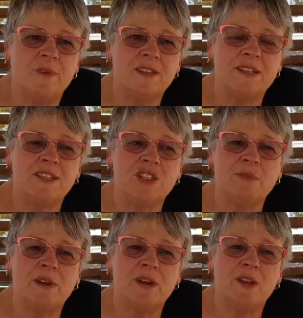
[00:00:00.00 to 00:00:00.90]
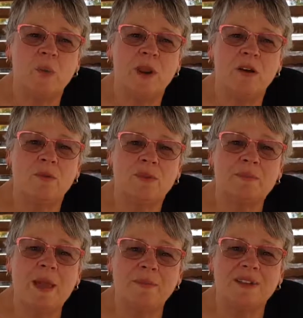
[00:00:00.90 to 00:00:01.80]
testimony when I was
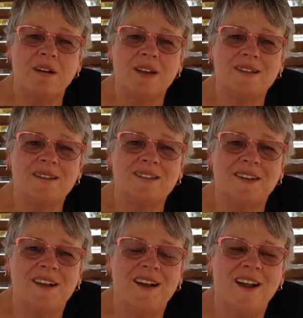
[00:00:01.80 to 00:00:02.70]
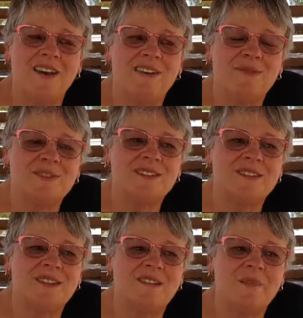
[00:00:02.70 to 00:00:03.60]
baptised, and I
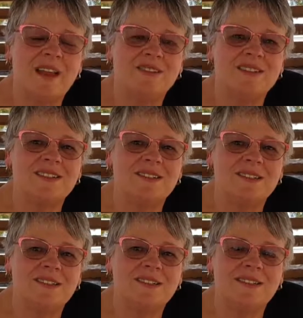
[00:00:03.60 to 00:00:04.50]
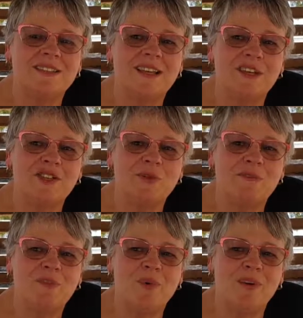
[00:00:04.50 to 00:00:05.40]
was about to say to
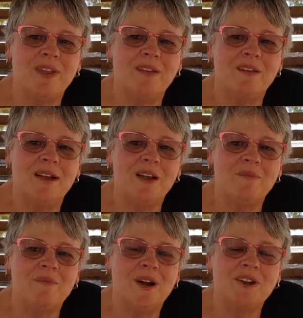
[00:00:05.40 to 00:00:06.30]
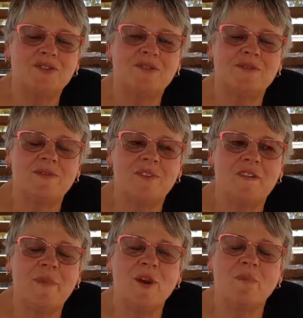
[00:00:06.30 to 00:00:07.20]
everybody,
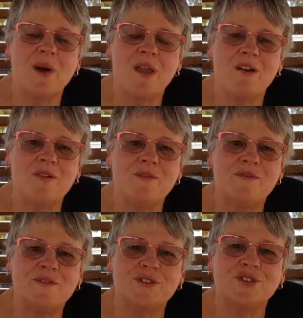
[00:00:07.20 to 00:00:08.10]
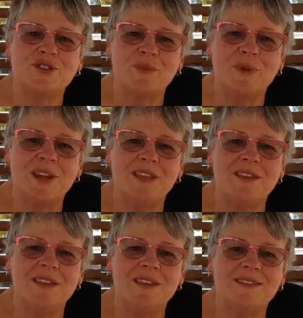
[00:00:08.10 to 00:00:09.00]
I've been on my own for so many
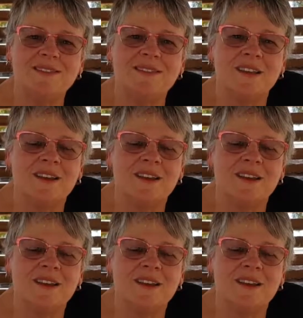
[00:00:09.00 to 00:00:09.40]
years.